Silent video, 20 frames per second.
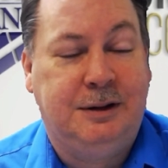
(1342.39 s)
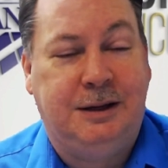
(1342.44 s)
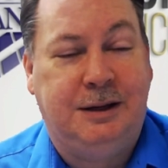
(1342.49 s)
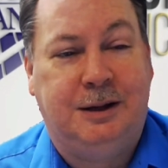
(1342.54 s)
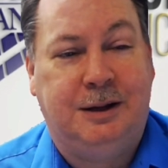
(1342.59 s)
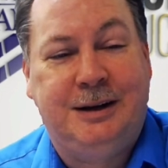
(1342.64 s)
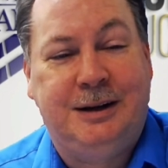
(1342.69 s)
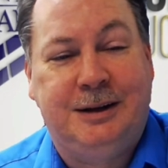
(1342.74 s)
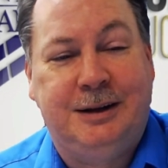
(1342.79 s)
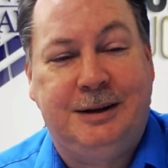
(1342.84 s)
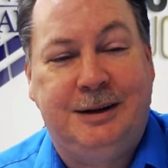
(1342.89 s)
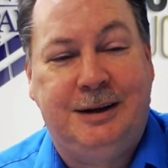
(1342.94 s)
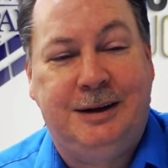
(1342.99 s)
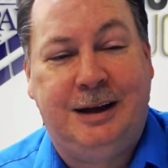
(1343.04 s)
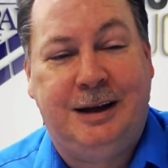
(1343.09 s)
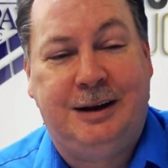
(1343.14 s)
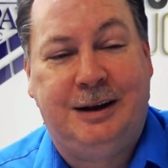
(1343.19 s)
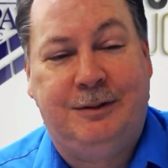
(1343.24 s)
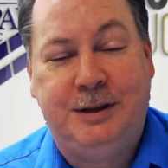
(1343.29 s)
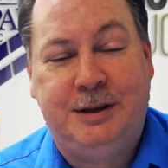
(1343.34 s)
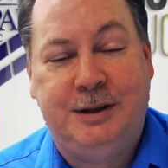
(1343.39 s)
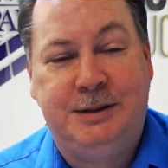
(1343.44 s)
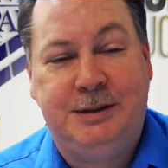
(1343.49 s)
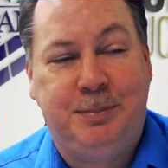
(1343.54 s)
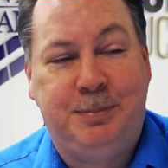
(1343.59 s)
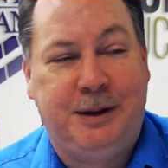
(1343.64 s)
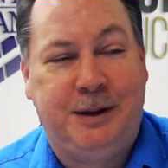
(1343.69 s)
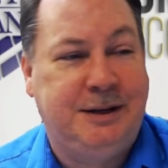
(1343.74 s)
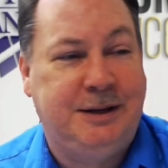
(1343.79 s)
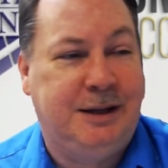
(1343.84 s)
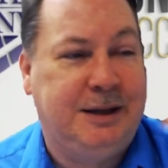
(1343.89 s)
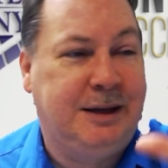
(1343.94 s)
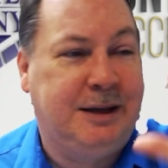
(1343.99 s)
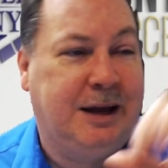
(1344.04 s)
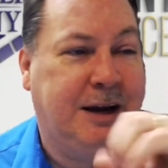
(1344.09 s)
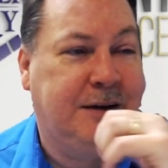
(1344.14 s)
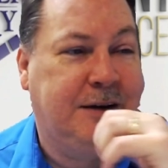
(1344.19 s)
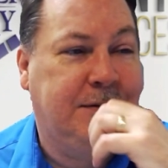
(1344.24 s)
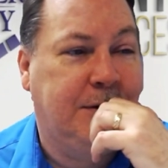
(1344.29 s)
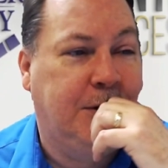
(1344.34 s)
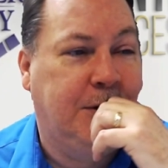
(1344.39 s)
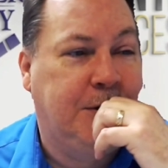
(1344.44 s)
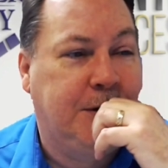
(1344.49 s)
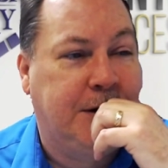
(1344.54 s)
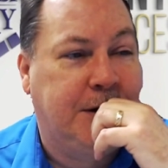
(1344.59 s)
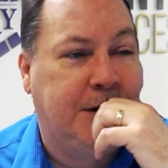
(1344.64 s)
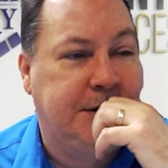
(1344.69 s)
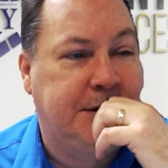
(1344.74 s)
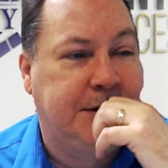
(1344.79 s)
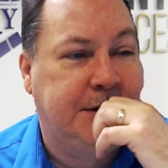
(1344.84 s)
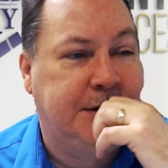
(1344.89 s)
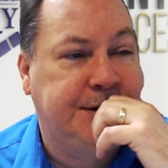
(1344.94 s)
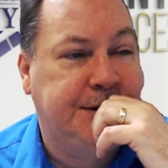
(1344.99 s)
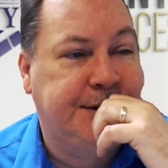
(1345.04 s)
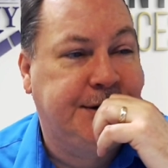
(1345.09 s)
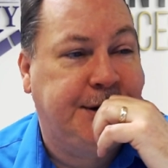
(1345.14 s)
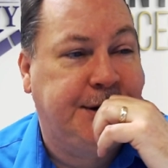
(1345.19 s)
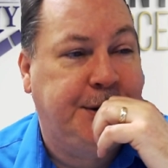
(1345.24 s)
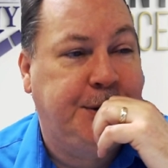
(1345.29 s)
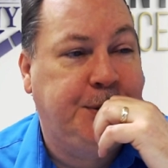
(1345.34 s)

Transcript: Just trying to avoid these pending cash flow crunches.